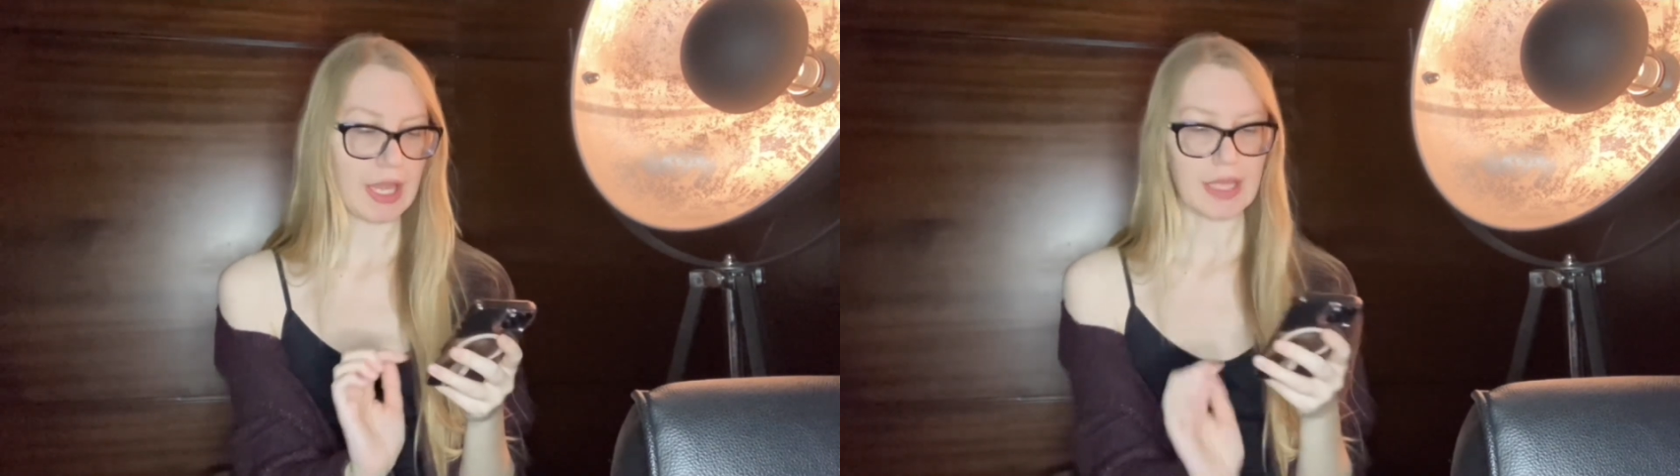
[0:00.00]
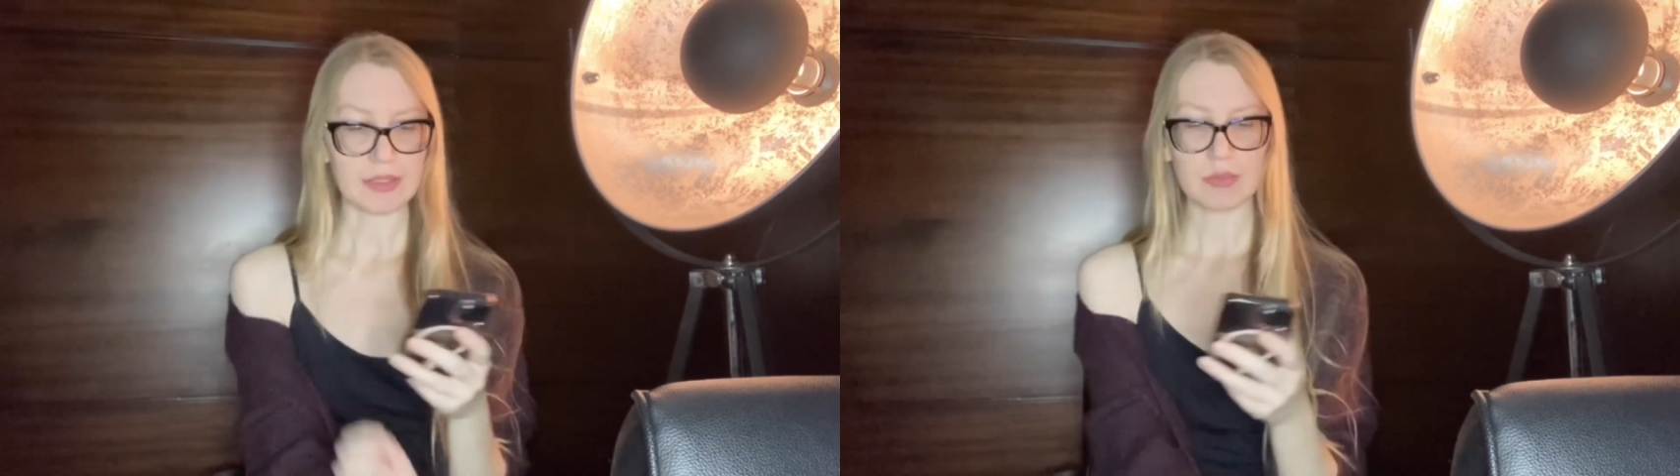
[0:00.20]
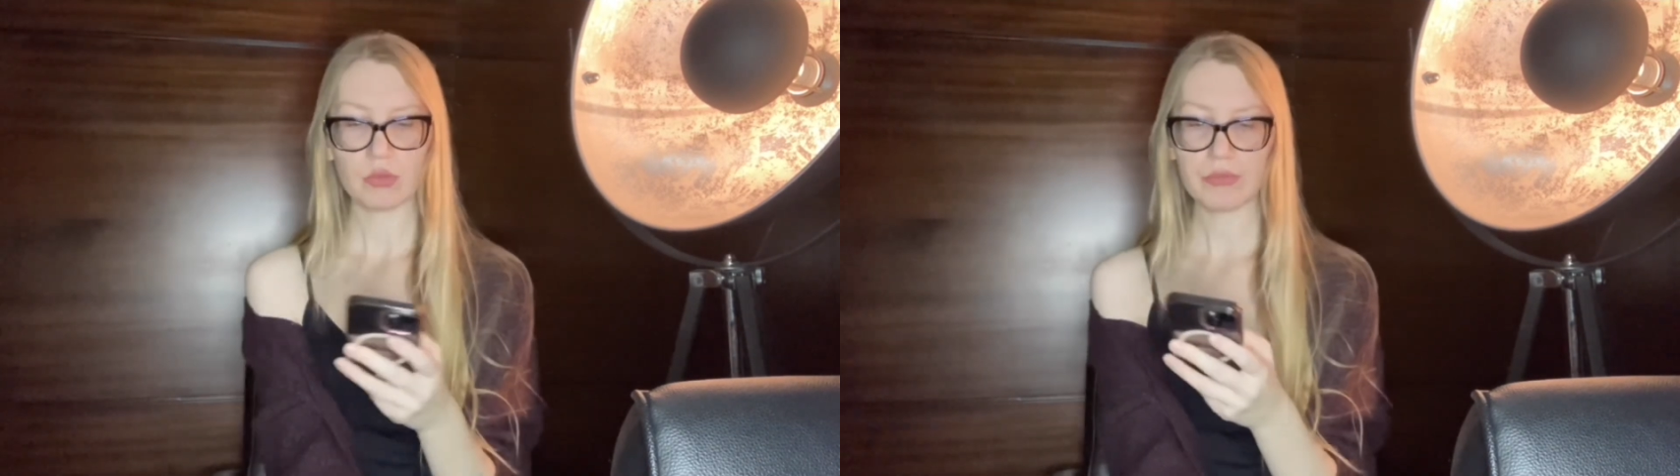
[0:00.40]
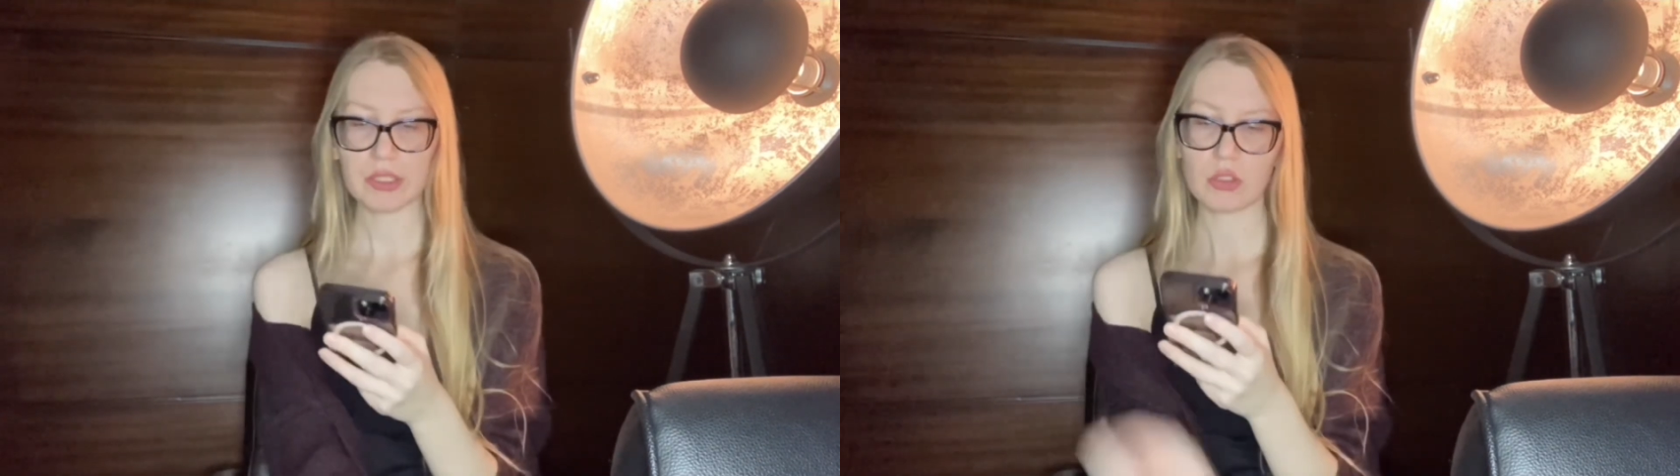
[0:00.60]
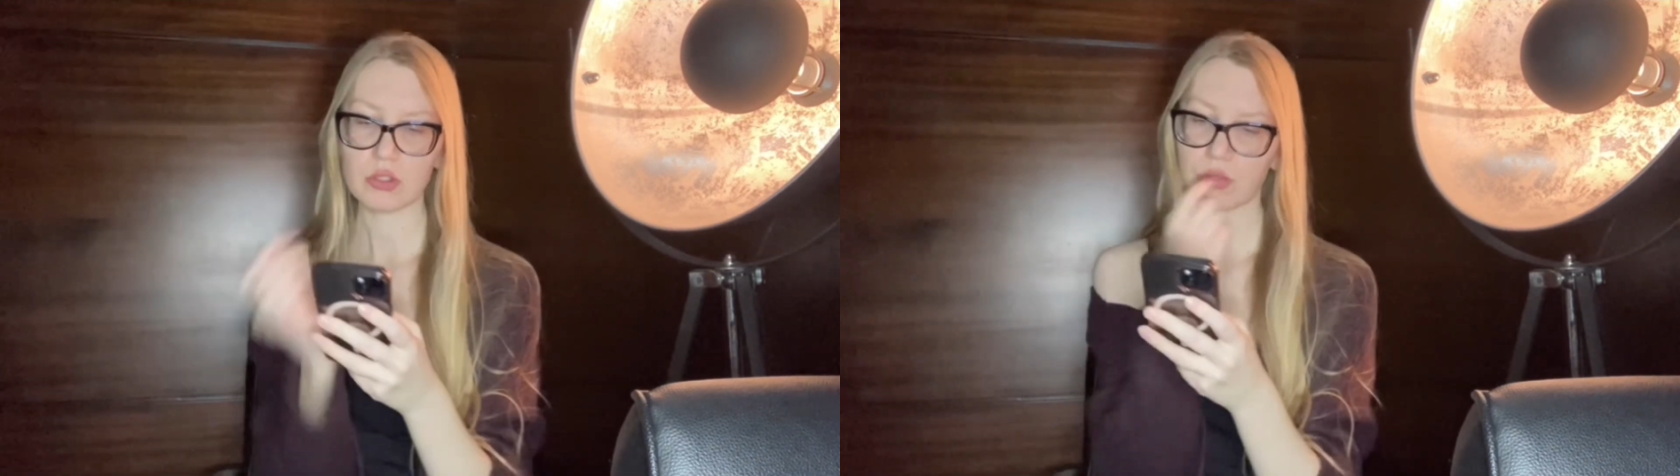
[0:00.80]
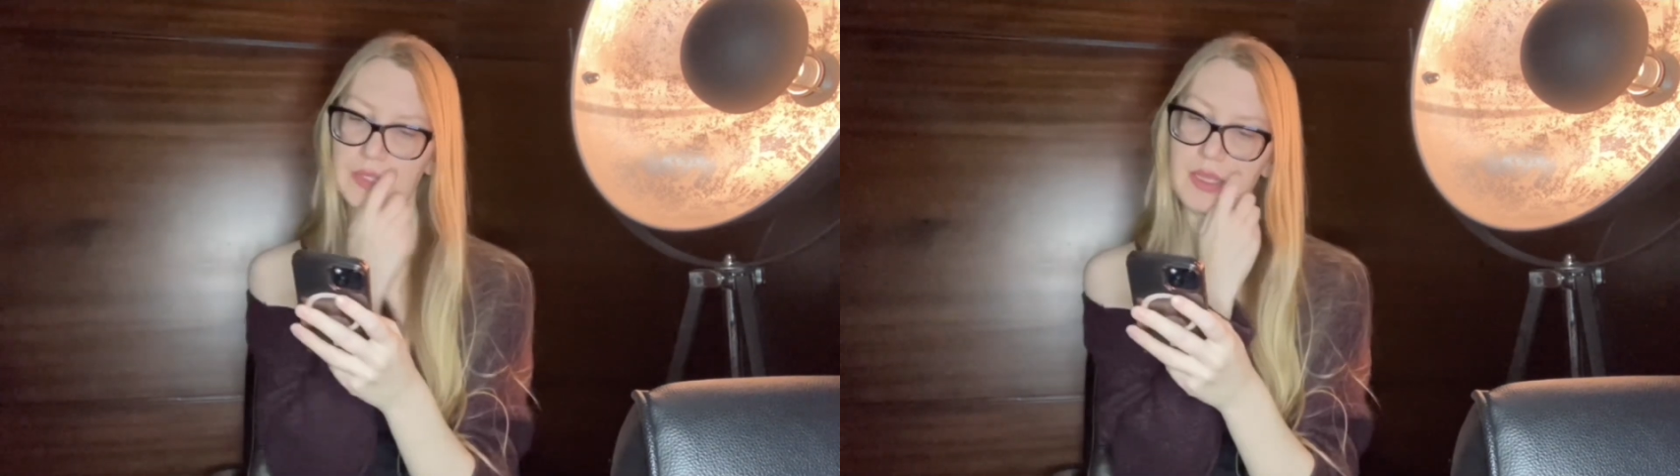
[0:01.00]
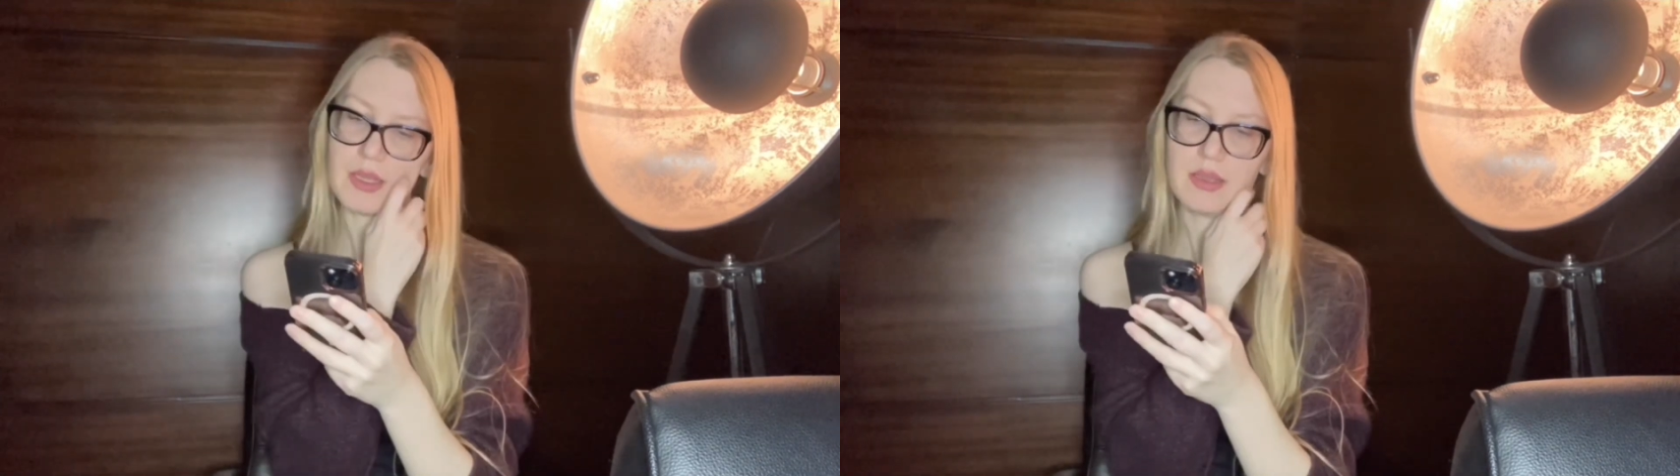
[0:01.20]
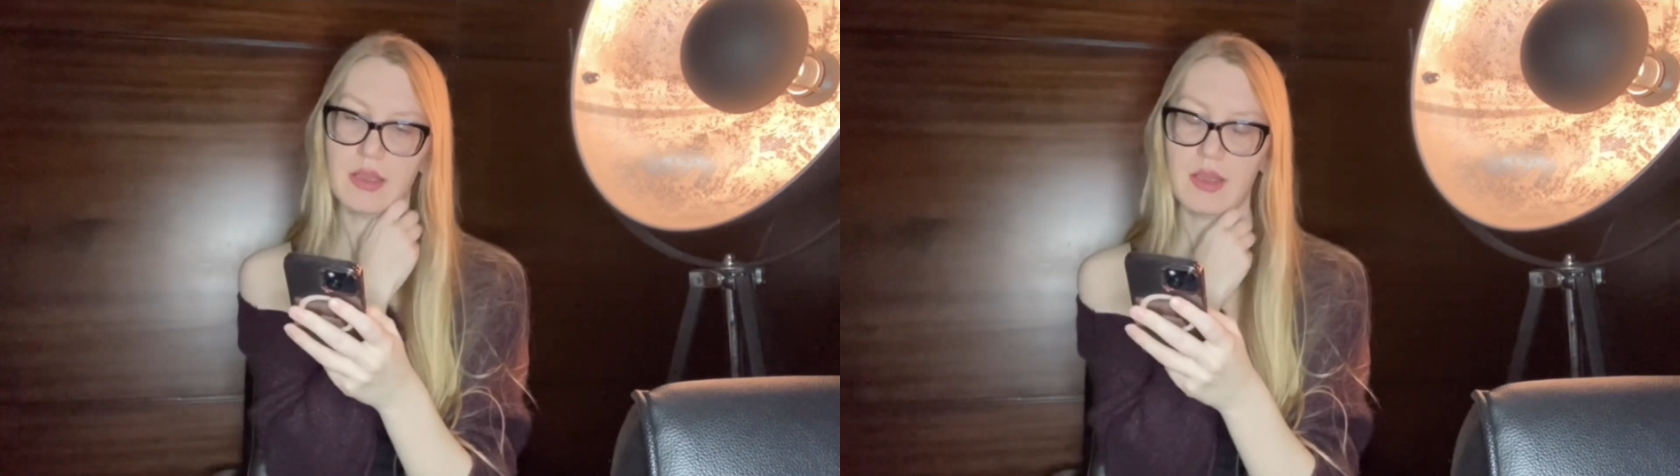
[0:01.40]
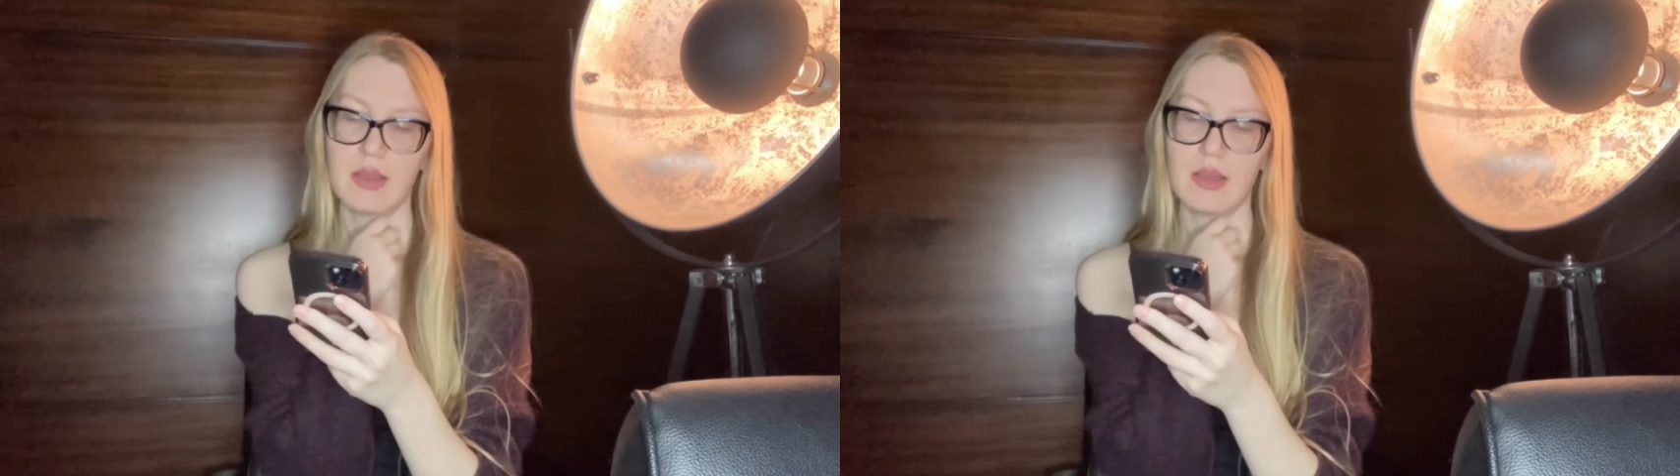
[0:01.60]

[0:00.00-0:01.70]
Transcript: And moving on to the